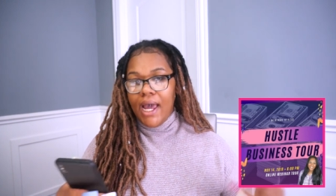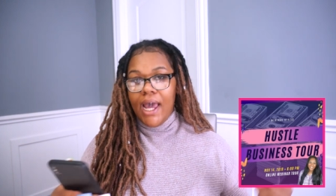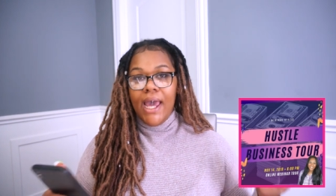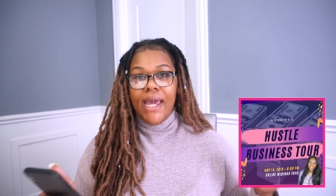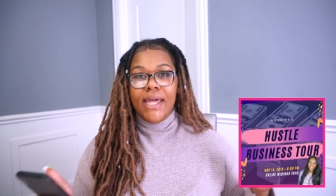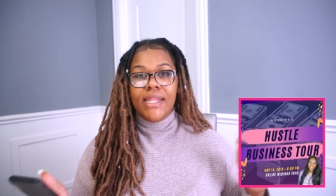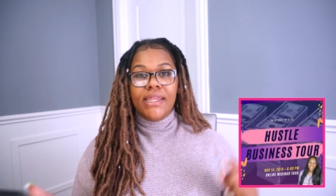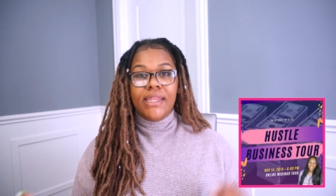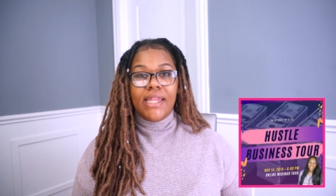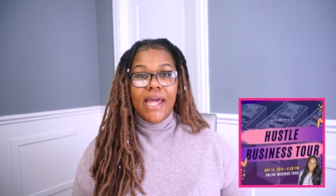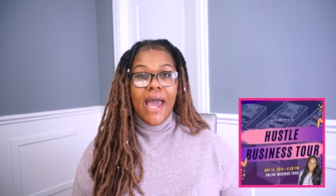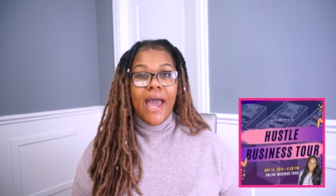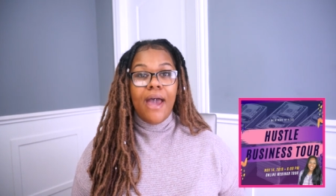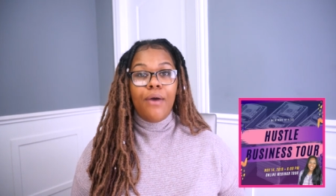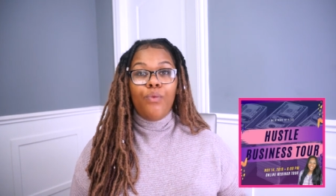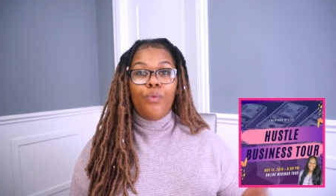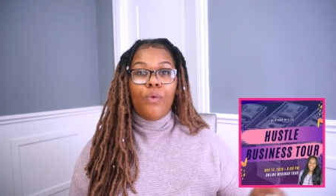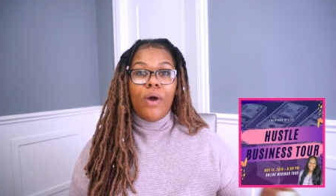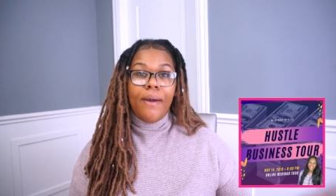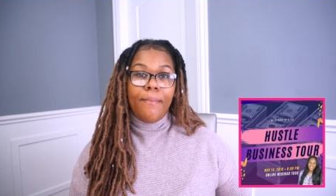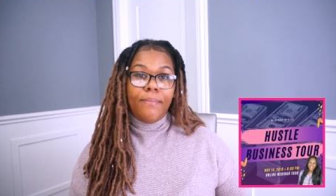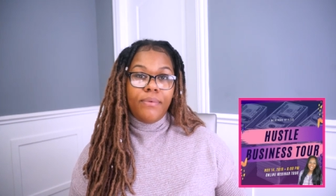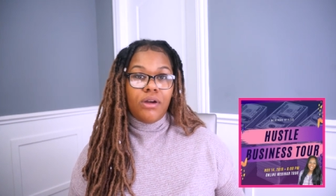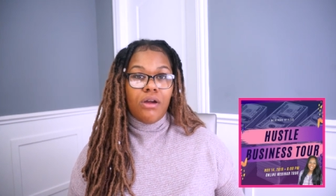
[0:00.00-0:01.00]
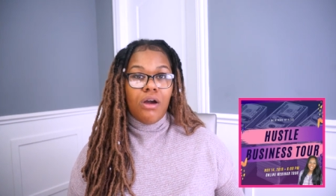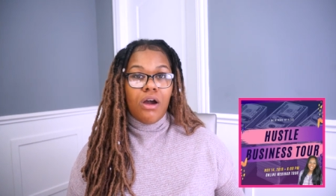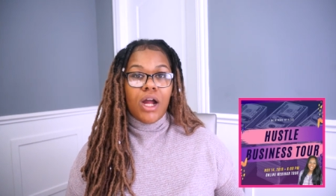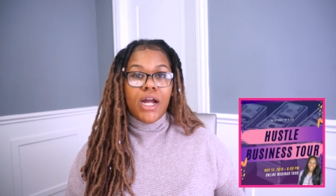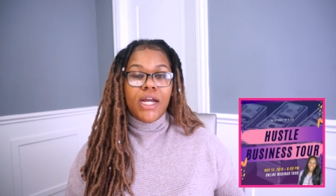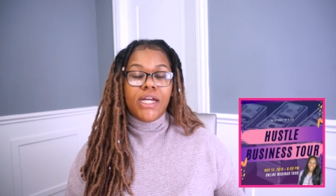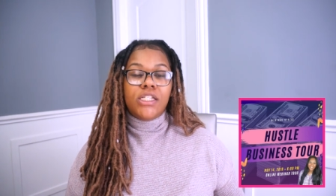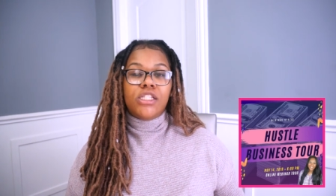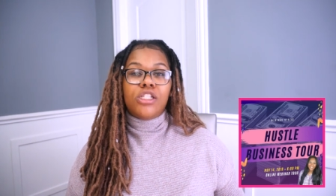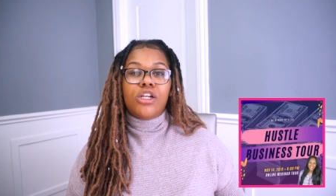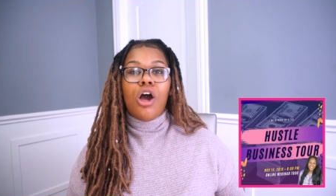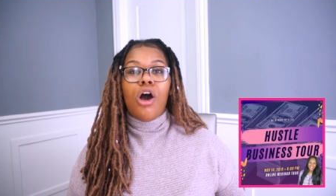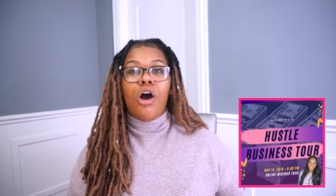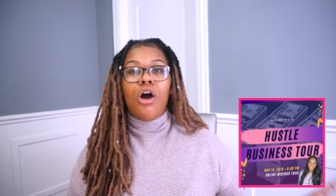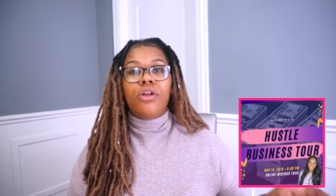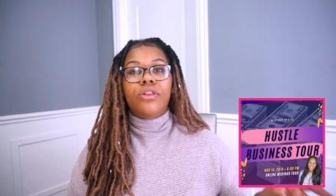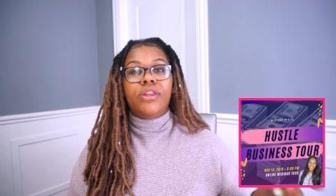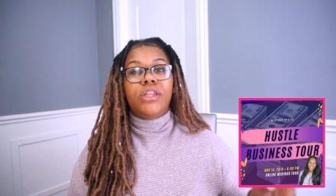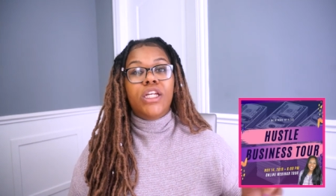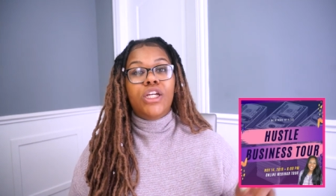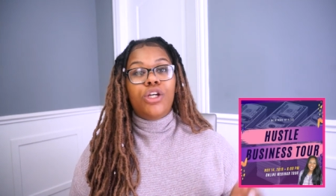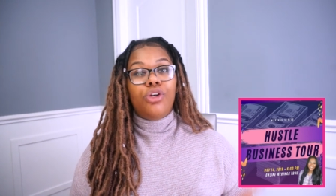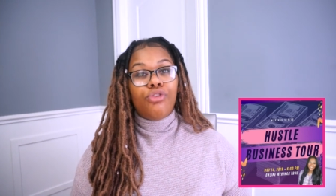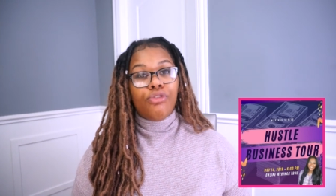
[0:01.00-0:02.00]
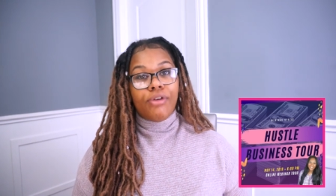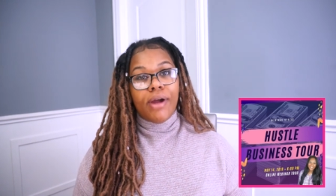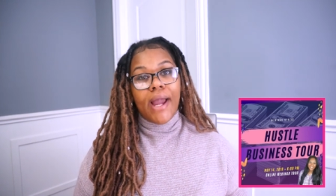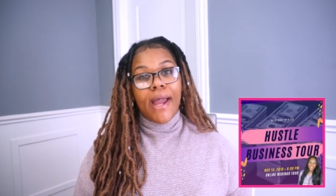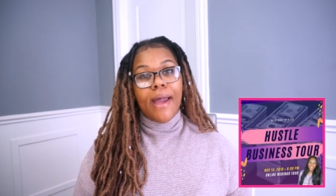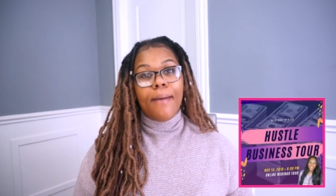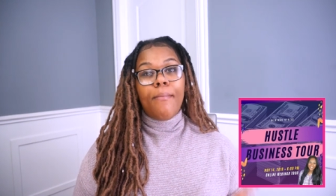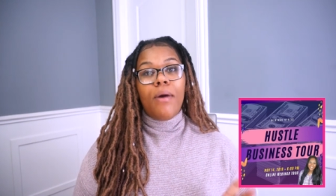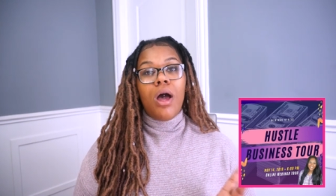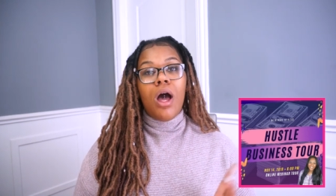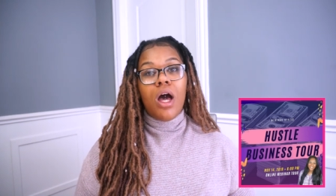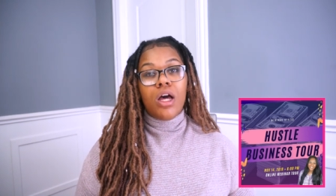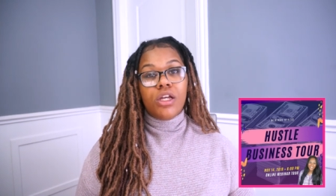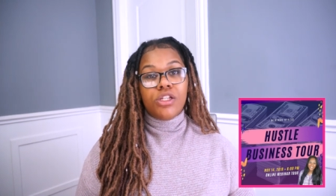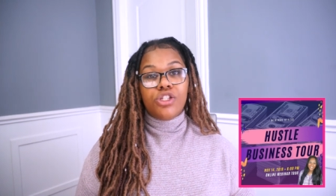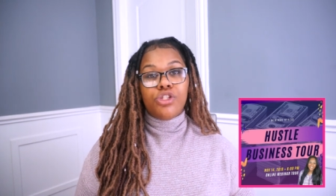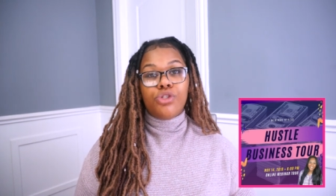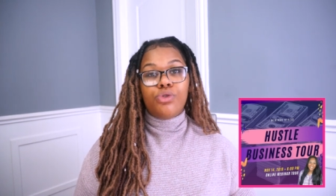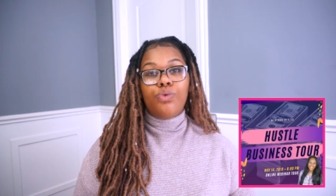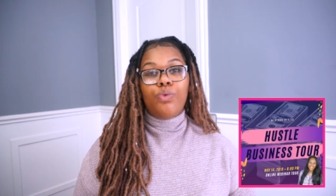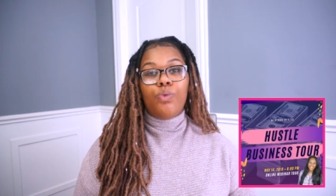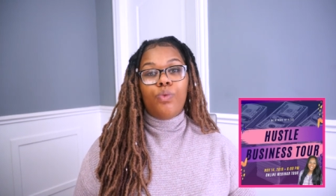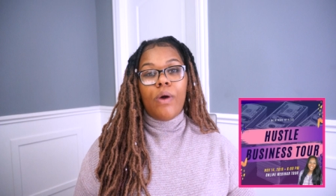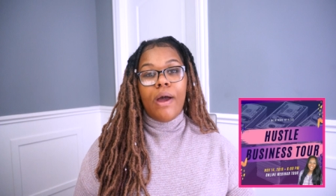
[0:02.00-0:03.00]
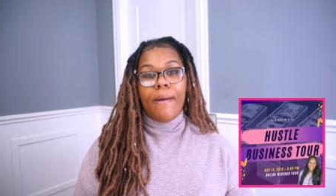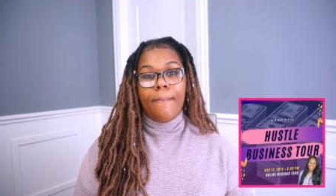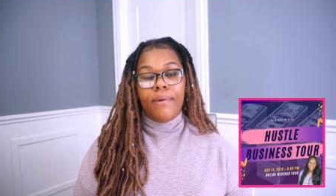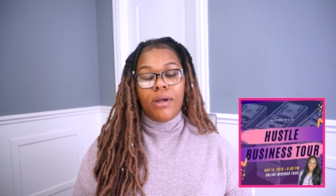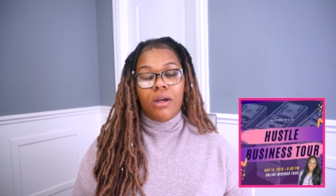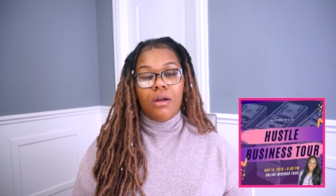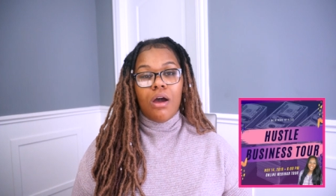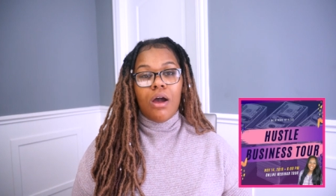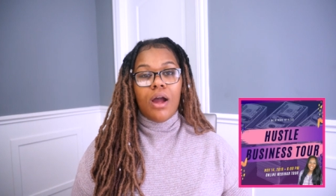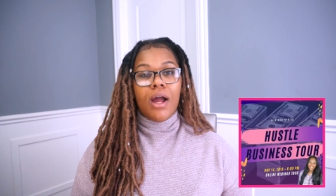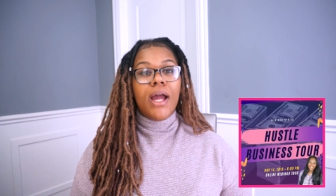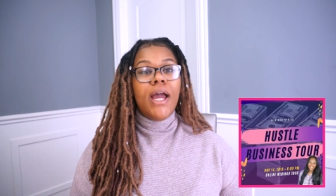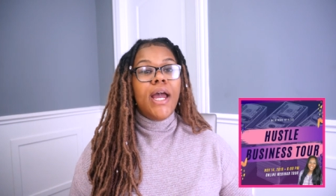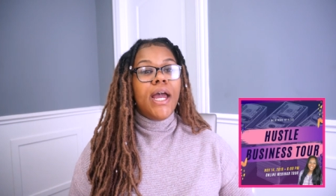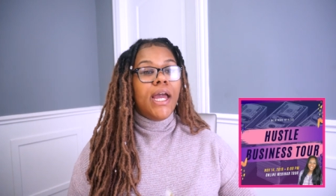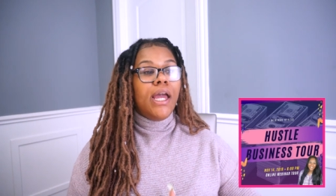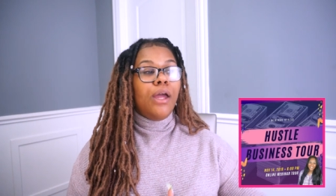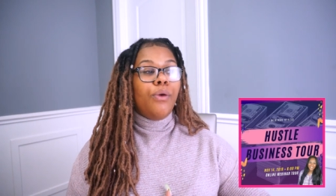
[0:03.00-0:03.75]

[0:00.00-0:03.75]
And that webinar is called the Gram Hustle webinar.